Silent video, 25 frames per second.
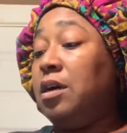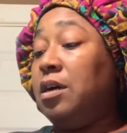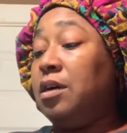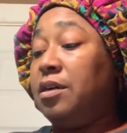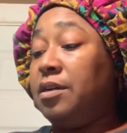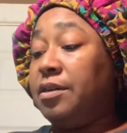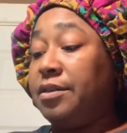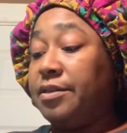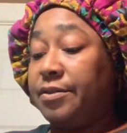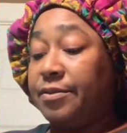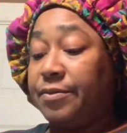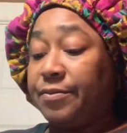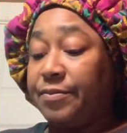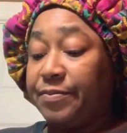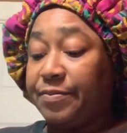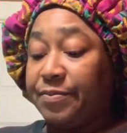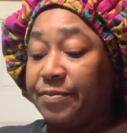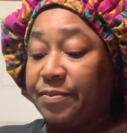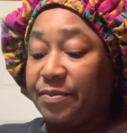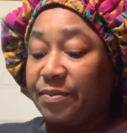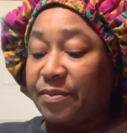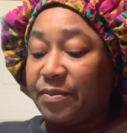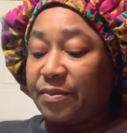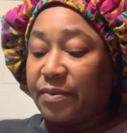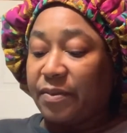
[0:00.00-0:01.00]
Um
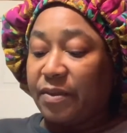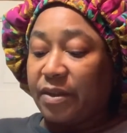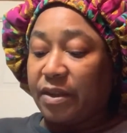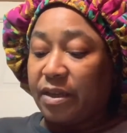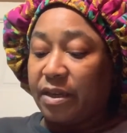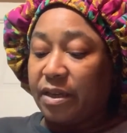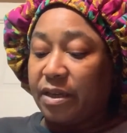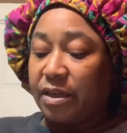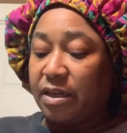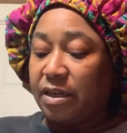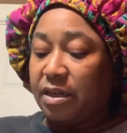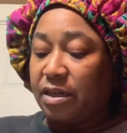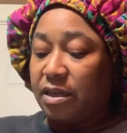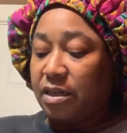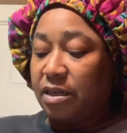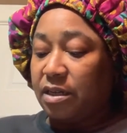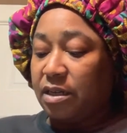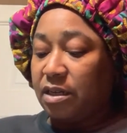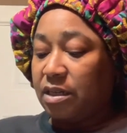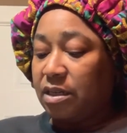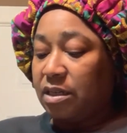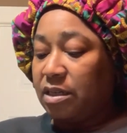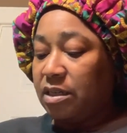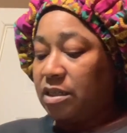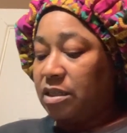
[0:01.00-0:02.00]

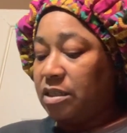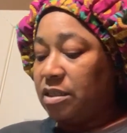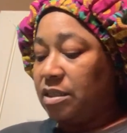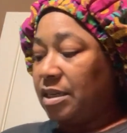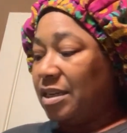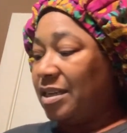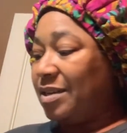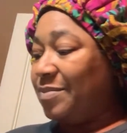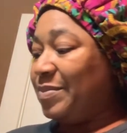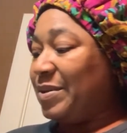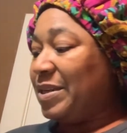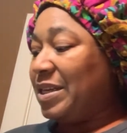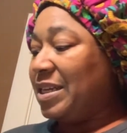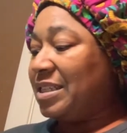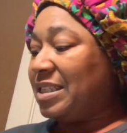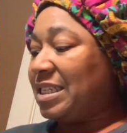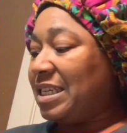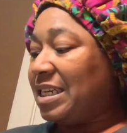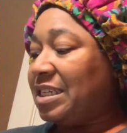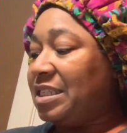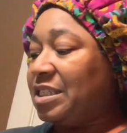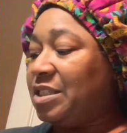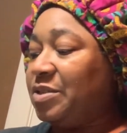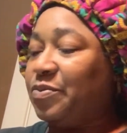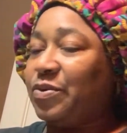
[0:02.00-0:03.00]
because I had been
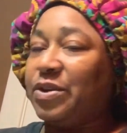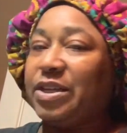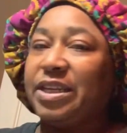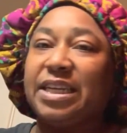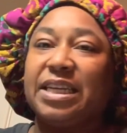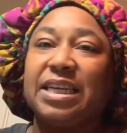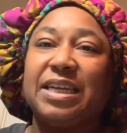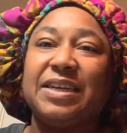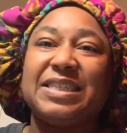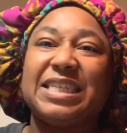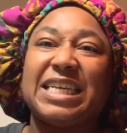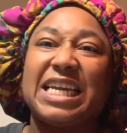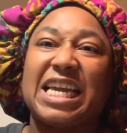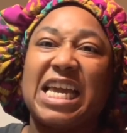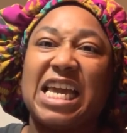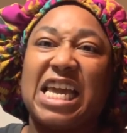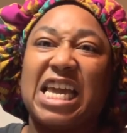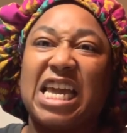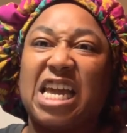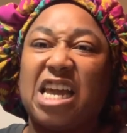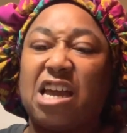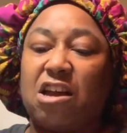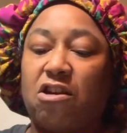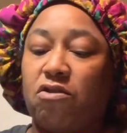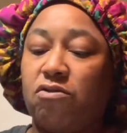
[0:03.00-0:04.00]
outside sweating and I was
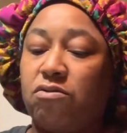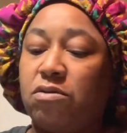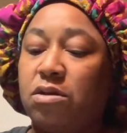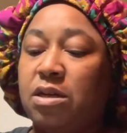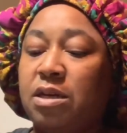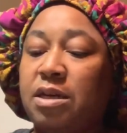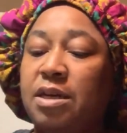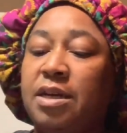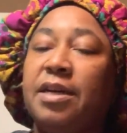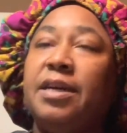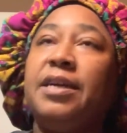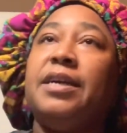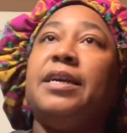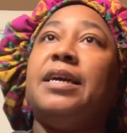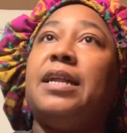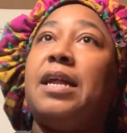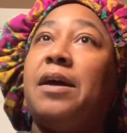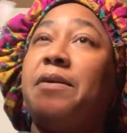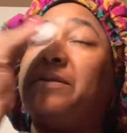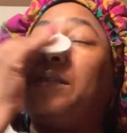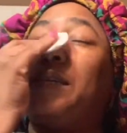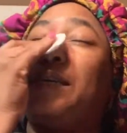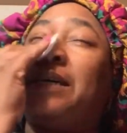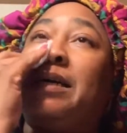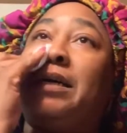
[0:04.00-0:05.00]
like, yeah. And I
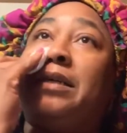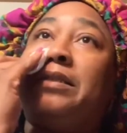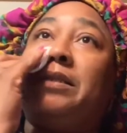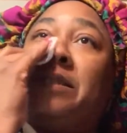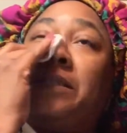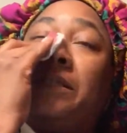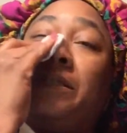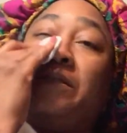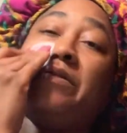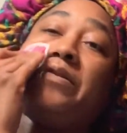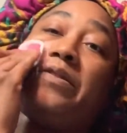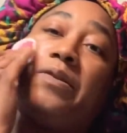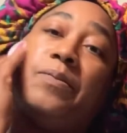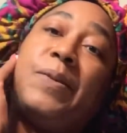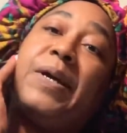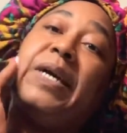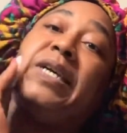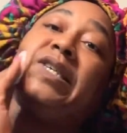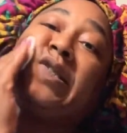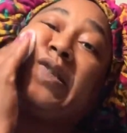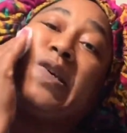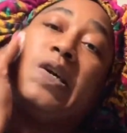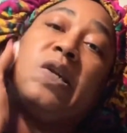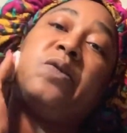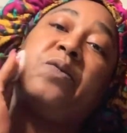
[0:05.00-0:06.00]
was like, I'll just do the
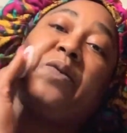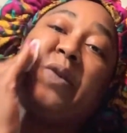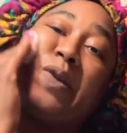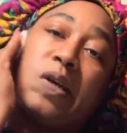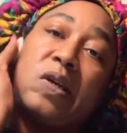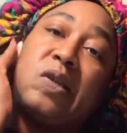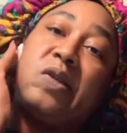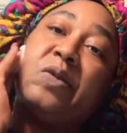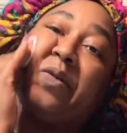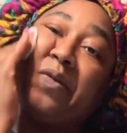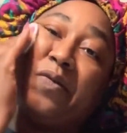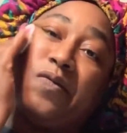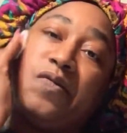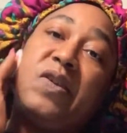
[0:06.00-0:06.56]
mask later when I do a